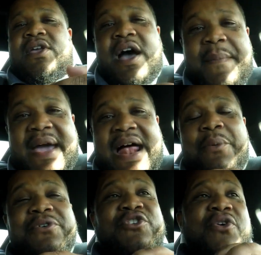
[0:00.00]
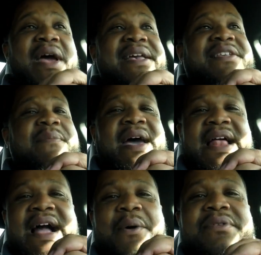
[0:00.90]
Yeah, man, that was crazy, man.
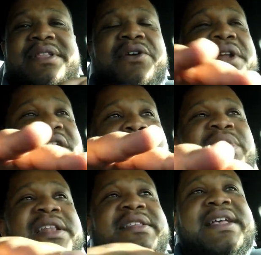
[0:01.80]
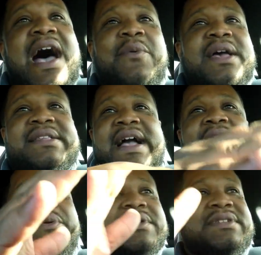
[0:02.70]
Like, I was literally completely sideways. Like,
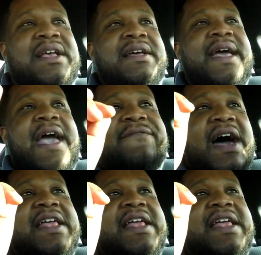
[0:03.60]
if I